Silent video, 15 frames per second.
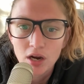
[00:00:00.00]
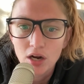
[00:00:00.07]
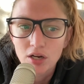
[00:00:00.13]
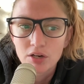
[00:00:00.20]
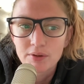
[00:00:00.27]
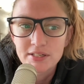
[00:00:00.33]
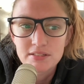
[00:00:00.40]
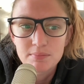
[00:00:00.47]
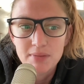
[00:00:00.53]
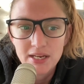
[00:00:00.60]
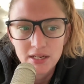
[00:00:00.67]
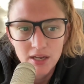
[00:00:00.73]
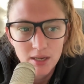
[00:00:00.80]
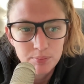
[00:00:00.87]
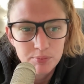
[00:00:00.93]
are going to
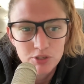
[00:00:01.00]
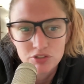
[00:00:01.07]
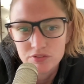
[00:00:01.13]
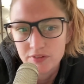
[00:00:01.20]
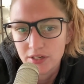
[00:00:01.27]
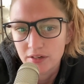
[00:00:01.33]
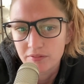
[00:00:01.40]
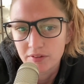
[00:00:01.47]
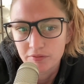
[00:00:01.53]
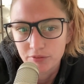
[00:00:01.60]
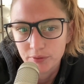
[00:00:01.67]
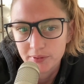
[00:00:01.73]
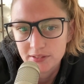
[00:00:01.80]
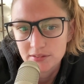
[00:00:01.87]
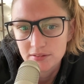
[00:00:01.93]
make up your sphere of
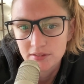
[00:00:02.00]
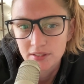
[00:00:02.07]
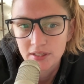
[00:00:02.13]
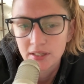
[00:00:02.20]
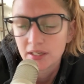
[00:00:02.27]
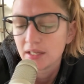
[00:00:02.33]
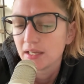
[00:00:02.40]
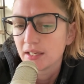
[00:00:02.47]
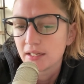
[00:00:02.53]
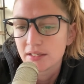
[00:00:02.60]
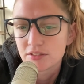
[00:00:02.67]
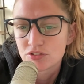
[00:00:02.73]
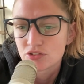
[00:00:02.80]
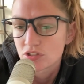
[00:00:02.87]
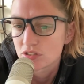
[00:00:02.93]
influence. It
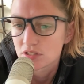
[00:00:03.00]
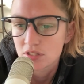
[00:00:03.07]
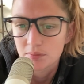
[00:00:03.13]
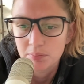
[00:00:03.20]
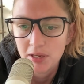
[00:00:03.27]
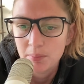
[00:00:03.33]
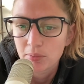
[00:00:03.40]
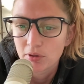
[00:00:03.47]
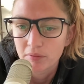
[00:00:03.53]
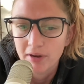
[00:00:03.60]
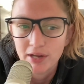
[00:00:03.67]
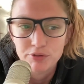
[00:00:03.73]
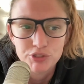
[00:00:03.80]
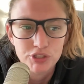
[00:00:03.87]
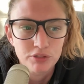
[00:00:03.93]
is just the people
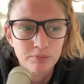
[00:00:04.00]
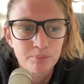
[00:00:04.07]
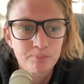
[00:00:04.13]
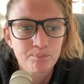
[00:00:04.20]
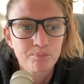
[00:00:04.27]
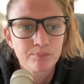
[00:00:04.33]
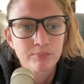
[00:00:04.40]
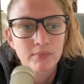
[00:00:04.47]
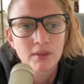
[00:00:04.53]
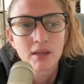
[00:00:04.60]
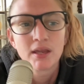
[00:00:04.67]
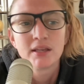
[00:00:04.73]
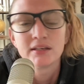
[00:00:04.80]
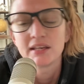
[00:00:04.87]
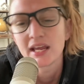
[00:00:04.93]
around you.
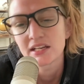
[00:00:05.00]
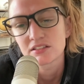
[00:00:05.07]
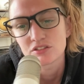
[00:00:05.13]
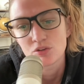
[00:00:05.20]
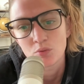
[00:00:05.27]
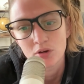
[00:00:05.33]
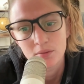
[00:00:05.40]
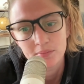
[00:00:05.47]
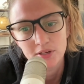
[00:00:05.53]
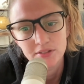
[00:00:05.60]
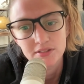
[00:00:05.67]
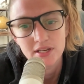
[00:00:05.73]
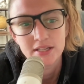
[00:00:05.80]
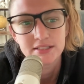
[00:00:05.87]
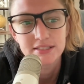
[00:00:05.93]
Next, you want to build
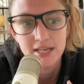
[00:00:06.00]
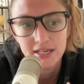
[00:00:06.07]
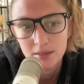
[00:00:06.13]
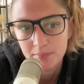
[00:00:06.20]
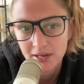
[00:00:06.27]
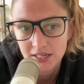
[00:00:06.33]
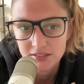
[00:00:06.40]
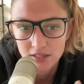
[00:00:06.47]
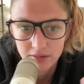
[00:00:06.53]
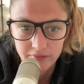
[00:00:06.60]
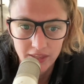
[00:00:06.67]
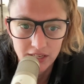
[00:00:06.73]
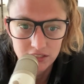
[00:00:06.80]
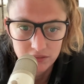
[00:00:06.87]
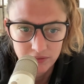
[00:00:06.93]
a database of
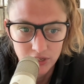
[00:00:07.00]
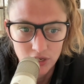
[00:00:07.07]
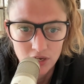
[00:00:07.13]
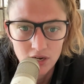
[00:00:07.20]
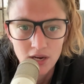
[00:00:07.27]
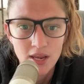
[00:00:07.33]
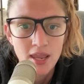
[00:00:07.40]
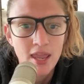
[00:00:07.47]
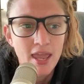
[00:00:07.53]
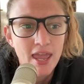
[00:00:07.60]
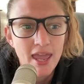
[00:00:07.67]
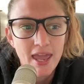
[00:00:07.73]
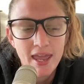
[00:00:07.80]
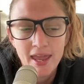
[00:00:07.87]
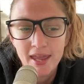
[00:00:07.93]
that sphere,
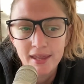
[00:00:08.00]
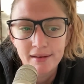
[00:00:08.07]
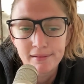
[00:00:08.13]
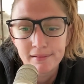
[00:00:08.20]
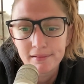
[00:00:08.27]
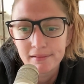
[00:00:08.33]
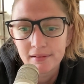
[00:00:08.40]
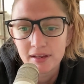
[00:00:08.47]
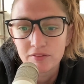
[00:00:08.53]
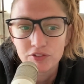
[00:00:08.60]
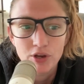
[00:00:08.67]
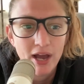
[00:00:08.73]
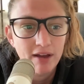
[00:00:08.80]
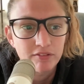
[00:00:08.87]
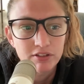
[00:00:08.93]
and if you
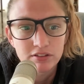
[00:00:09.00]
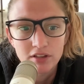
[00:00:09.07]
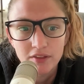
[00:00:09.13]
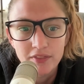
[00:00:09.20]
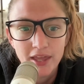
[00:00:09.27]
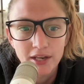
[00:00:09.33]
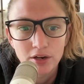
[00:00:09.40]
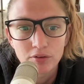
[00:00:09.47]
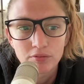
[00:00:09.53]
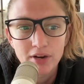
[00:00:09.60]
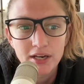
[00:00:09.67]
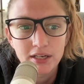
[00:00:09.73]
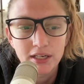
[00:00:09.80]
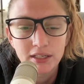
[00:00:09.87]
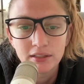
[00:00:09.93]
haven't done that
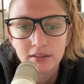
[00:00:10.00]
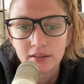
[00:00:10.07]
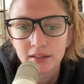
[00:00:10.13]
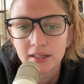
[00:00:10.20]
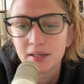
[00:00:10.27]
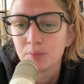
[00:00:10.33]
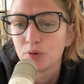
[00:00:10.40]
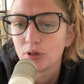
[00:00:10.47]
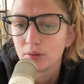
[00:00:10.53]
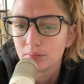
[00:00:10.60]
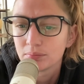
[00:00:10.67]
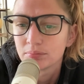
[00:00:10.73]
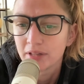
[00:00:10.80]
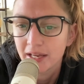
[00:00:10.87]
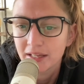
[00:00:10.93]
already, it will
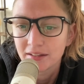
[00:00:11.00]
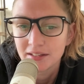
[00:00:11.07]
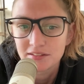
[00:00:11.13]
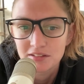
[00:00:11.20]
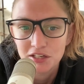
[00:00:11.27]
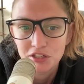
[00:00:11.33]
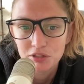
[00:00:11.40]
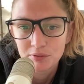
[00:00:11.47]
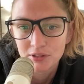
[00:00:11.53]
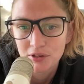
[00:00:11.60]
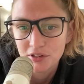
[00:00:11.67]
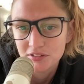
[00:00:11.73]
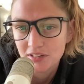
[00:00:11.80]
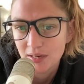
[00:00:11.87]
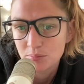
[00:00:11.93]
likely take you a
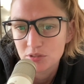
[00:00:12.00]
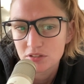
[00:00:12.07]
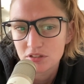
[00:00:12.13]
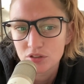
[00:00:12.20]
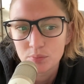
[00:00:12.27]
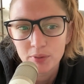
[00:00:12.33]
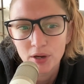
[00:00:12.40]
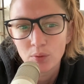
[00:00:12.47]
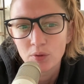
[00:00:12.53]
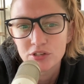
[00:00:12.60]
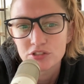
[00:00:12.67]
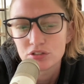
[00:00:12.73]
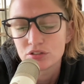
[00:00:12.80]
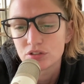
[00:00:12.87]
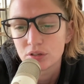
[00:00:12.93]
long time to do, but
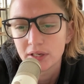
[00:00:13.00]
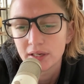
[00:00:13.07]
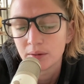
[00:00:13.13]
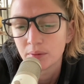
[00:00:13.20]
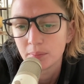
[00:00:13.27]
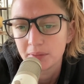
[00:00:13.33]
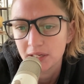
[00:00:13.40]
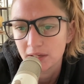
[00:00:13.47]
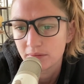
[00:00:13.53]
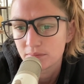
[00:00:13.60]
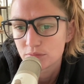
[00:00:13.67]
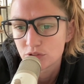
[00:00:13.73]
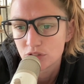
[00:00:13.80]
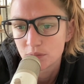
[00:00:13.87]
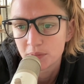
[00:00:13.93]
once you do it, it will be
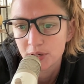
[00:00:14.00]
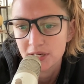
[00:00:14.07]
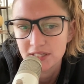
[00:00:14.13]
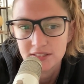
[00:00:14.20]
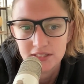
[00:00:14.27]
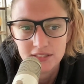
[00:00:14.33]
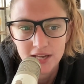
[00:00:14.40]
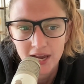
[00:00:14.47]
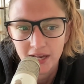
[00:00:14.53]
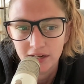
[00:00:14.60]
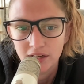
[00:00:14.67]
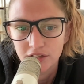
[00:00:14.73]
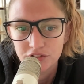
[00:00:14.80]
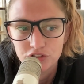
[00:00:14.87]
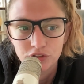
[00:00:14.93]
super easy to add
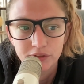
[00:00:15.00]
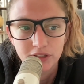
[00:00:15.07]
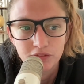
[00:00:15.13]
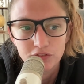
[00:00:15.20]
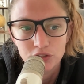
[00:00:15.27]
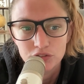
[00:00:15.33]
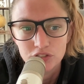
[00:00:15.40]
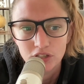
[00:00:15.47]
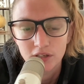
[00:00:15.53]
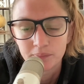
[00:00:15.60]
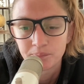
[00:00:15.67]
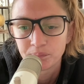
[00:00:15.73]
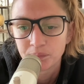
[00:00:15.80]
on to in the future.